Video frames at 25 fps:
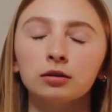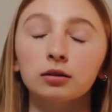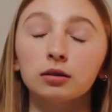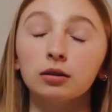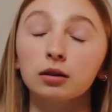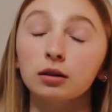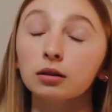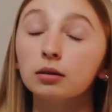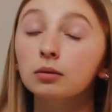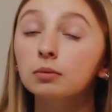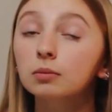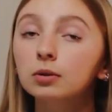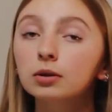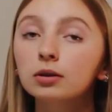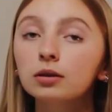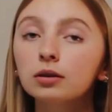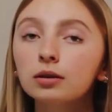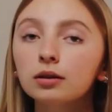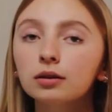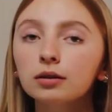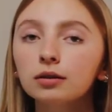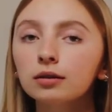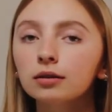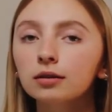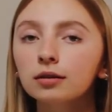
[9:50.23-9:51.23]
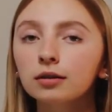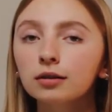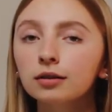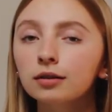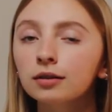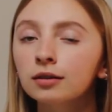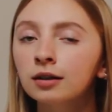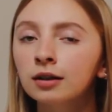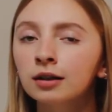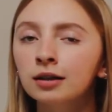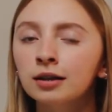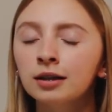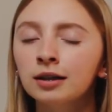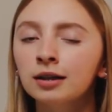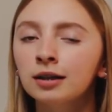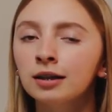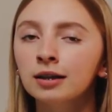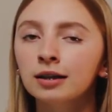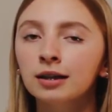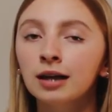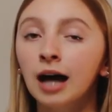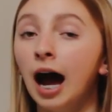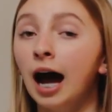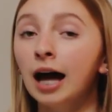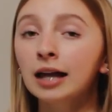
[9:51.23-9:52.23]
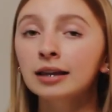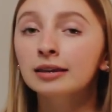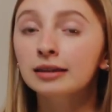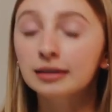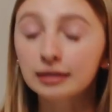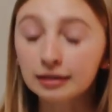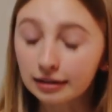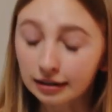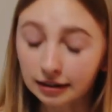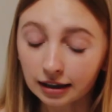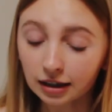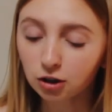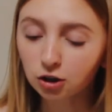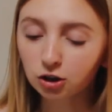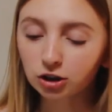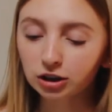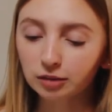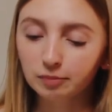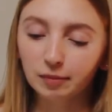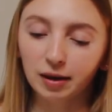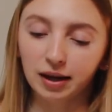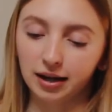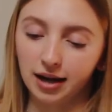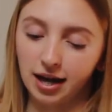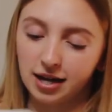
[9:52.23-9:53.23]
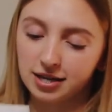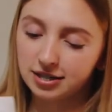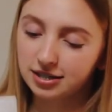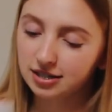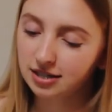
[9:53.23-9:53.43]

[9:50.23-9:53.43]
thought it would. I literally made a